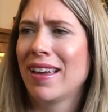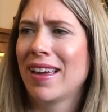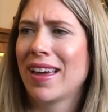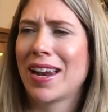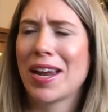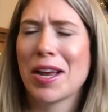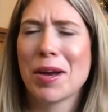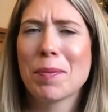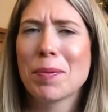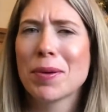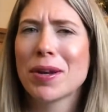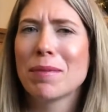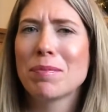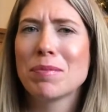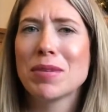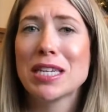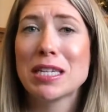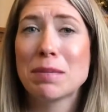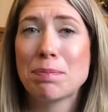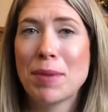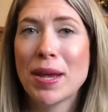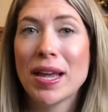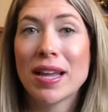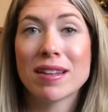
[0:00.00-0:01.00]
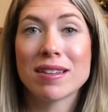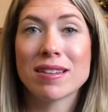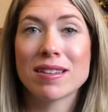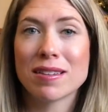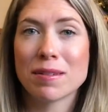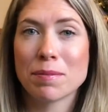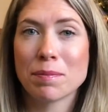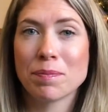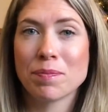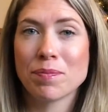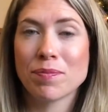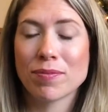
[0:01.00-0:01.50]
And I open up these
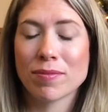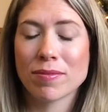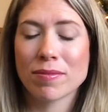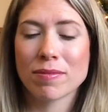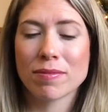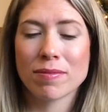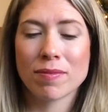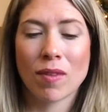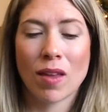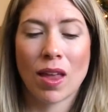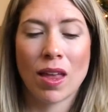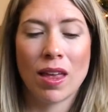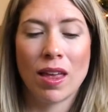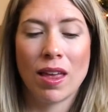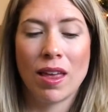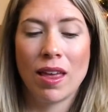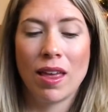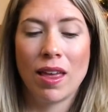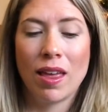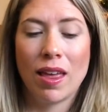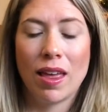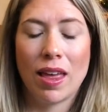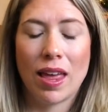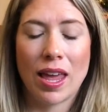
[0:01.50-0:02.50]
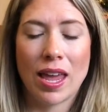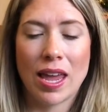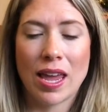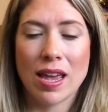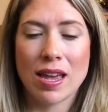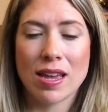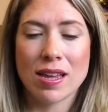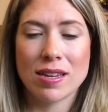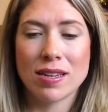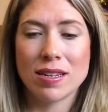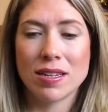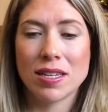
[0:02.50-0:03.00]
bins,
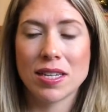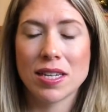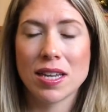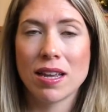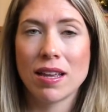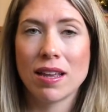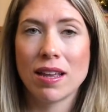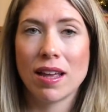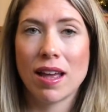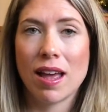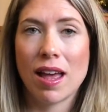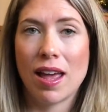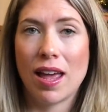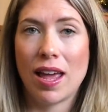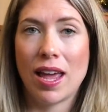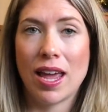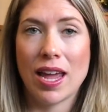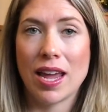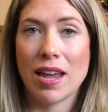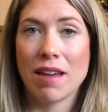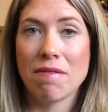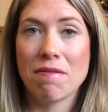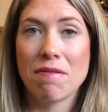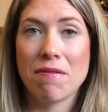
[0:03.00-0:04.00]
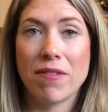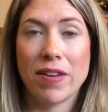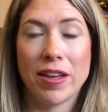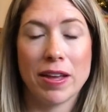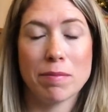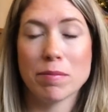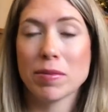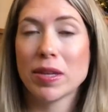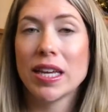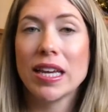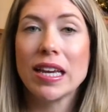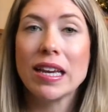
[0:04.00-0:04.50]
and a
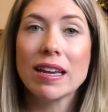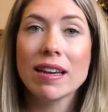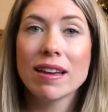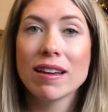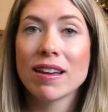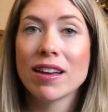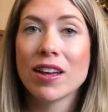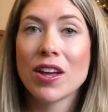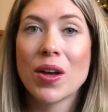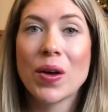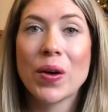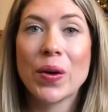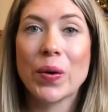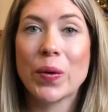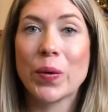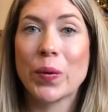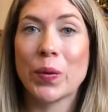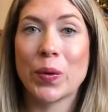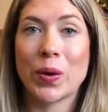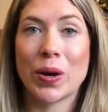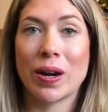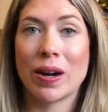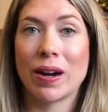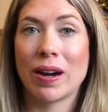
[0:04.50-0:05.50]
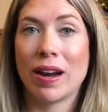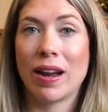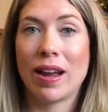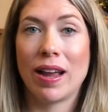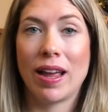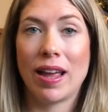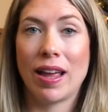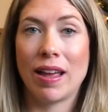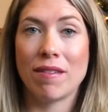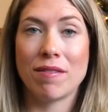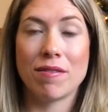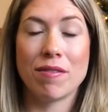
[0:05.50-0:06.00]
family or
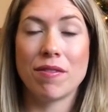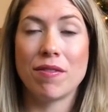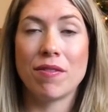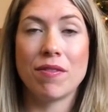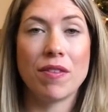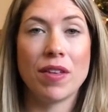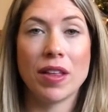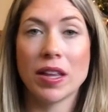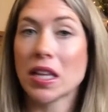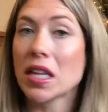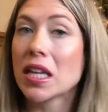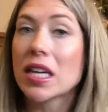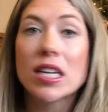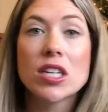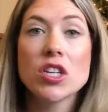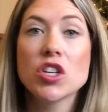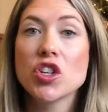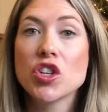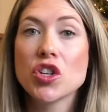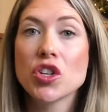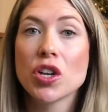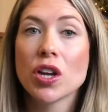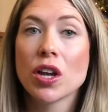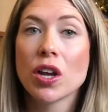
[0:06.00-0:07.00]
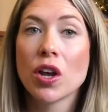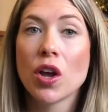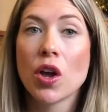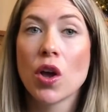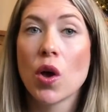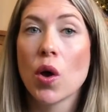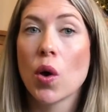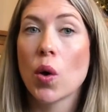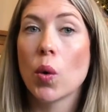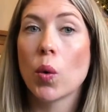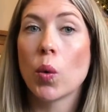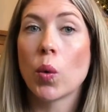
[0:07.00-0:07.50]
a village
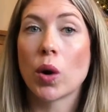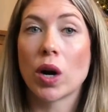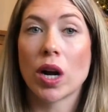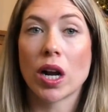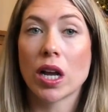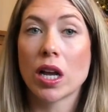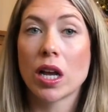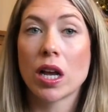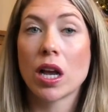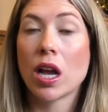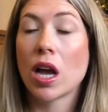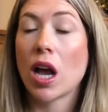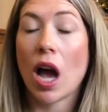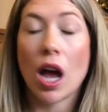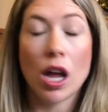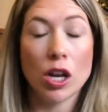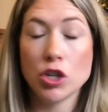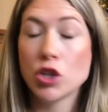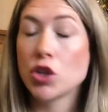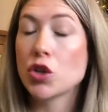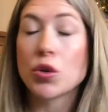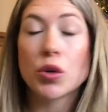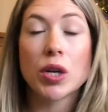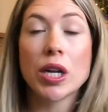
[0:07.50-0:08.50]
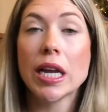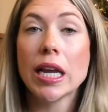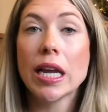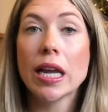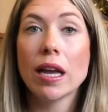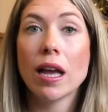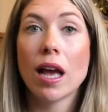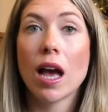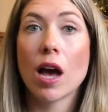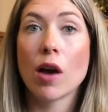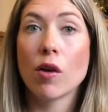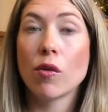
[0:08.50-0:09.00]
or a country
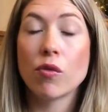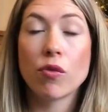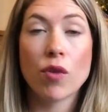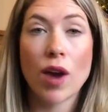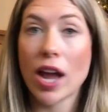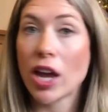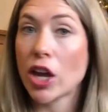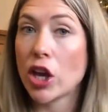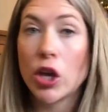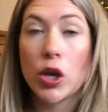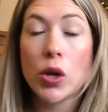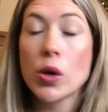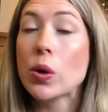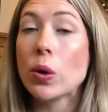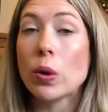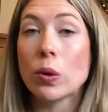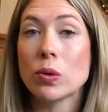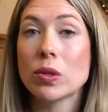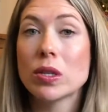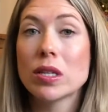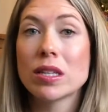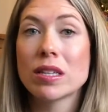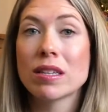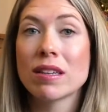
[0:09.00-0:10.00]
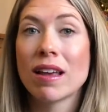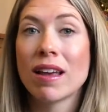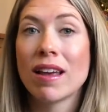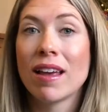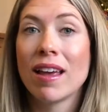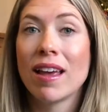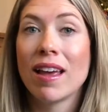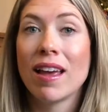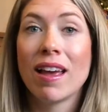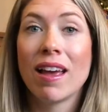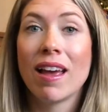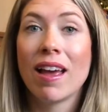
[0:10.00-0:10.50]
of raccoons
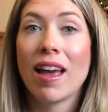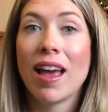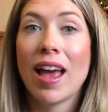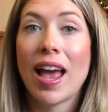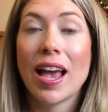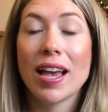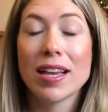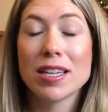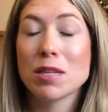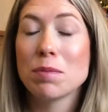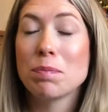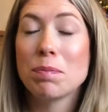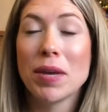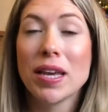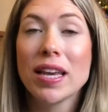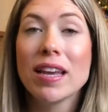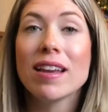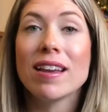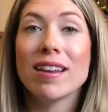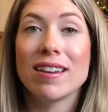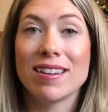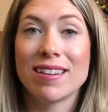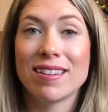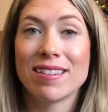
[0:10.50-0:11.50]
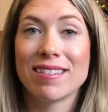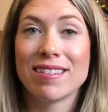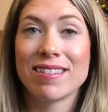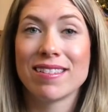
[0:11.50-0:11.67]
has peed